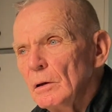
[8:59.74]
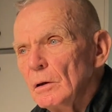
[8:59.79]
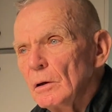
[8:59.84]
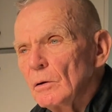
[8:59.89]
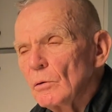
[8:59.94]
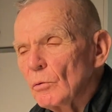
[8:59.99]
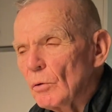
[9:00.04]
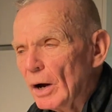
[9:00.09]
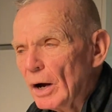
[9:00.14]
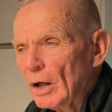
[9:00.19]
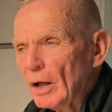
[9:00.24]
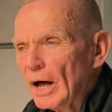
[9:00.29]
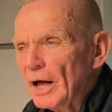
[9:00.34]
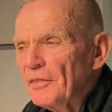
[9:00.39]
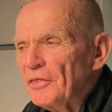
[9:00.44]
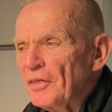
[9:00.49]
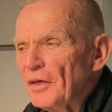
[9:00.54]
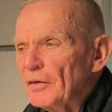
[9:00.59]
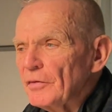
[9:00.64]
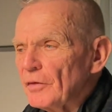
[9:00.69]
Well, I
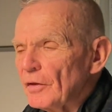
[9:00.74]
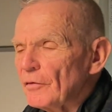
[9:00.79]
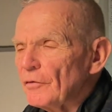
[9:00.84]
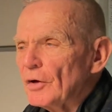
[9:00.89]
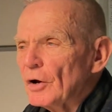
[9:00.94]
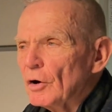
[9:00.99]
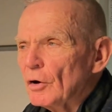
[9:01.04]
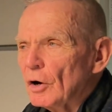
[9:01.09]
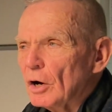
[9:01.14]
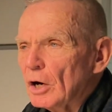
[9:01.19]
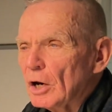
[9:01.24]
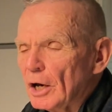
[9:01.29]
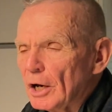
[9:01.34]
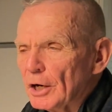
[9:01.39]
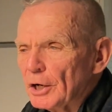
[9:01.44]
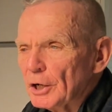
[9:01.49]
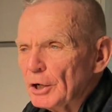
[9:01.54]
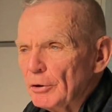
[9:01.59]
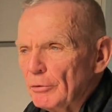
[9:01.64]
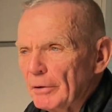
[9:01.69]
think that there are a lot
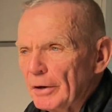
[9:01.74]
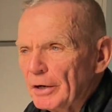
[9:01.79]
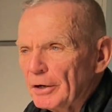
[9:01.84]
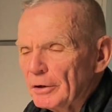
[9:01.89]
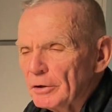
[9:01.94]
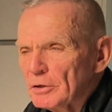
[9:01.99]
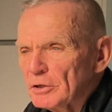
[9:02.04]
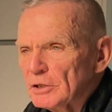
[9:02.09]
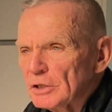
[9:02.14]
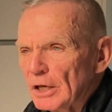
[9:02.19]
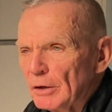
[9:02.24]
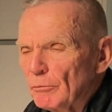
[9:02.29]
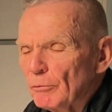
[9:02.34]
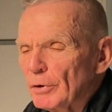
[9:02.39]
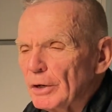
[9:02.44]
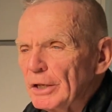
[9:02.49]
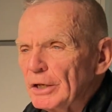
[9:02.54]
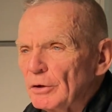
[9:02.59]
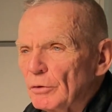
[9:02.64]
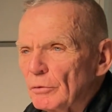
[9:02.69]
of critters that
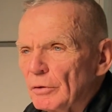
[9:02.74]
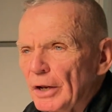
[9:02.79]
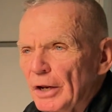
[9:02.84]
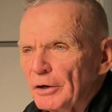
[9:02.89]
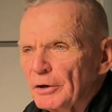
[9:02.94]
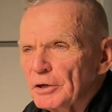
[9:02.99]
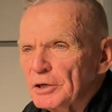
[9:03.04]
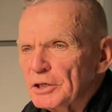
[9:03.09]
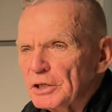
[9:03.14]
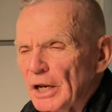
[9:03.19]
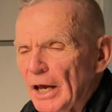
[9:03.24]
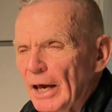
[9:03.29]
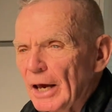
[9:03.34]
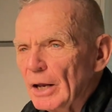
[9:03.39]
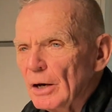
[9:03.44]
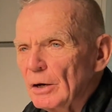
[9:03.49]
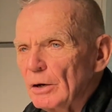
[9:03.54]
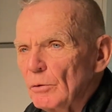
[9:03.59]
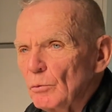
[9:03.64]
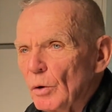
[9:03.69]
really don't
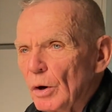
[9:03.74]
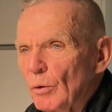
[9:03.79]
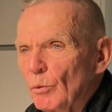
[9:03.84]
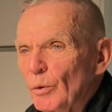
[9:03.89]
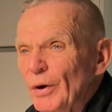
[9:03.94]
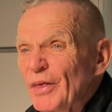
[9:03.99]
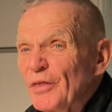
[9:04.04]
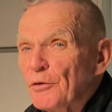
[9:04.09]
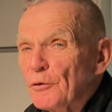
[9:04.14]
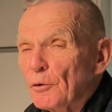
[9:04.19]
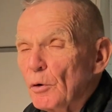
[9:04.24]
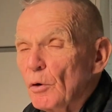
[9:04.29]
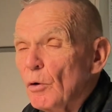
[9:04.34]
understand what we throw